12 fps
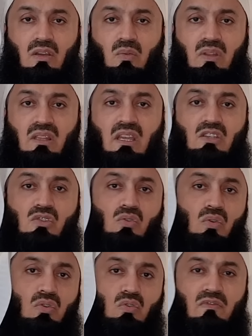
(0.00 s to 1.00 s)
When they
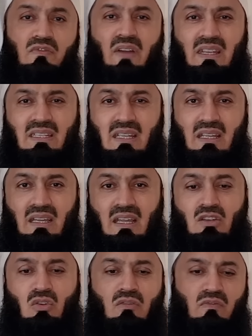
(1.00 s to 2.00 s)
saw you fighting
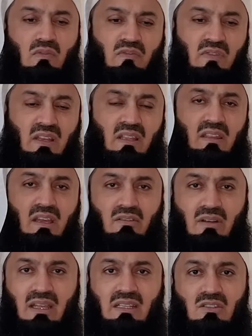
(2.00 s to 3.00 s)
and not fulfilling their
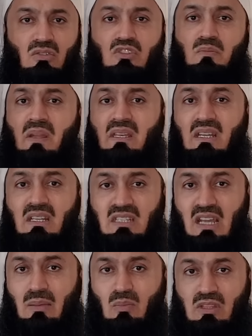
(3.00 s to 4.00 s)
rights, not spending
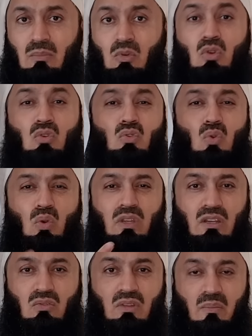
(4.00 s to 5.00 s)
time with them, not
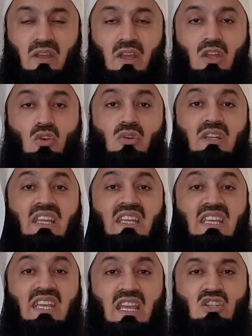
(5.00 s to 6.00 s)
talking to them, not
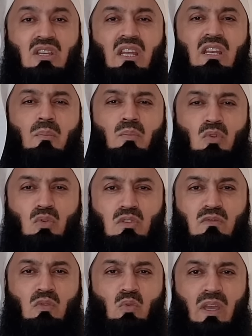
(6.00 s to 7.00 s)
engaging in a
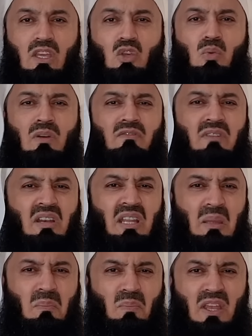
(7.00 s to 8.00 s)
beautiful way, you were
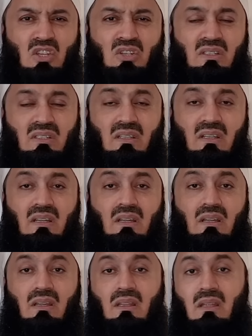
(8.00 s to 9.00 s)
very impatient,
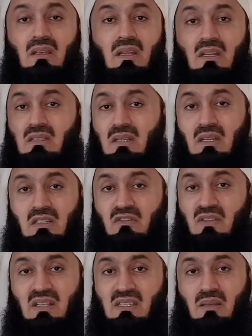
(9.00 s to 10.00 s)
then it
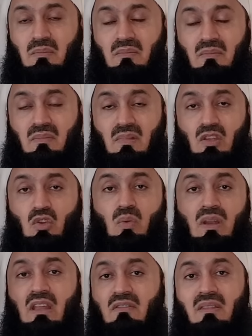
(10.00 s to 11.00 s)
affects them. You
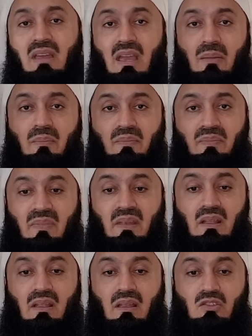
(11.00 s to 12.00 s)
were never there.
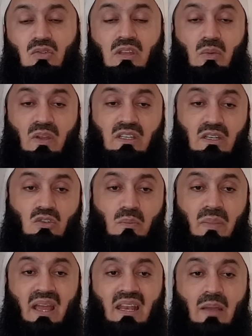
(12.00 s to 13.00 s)
So they went into
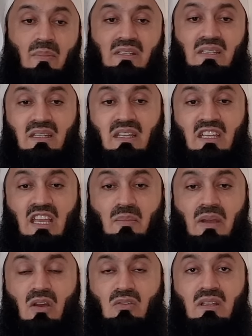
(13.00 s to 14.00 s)
bad habits and they
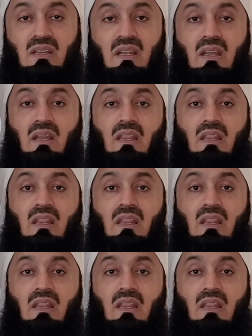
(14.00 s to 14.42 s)
came out, and